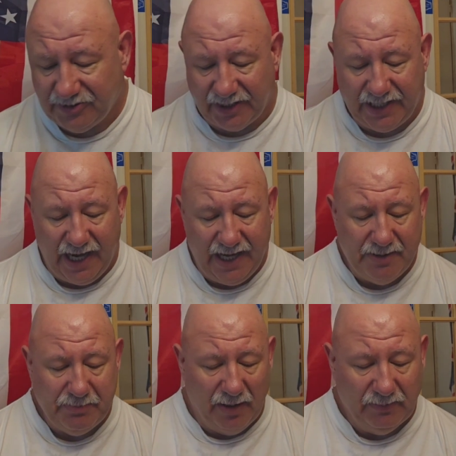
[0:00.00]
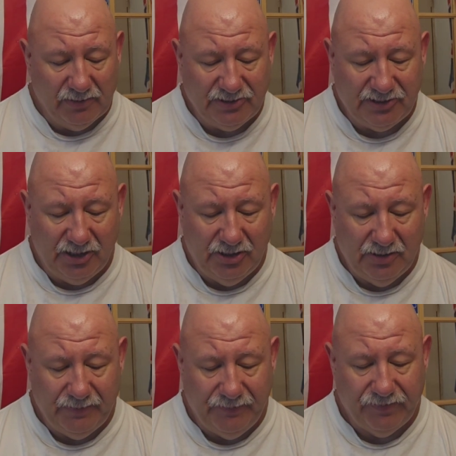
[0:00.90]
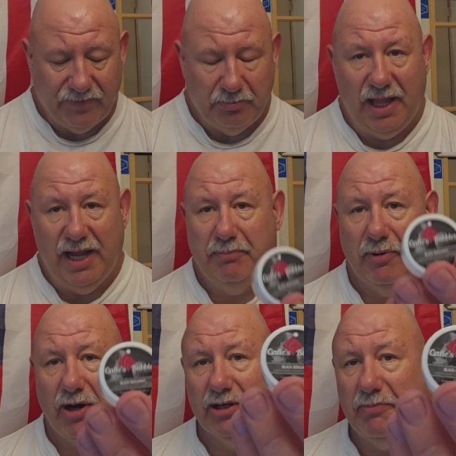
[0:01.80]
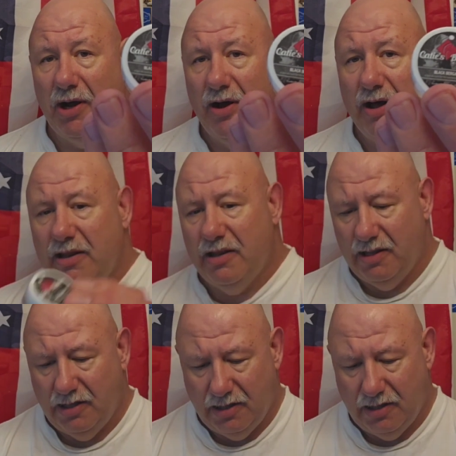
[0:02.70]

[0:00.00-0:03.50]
using a KD Bubble soap, Black Bergamot.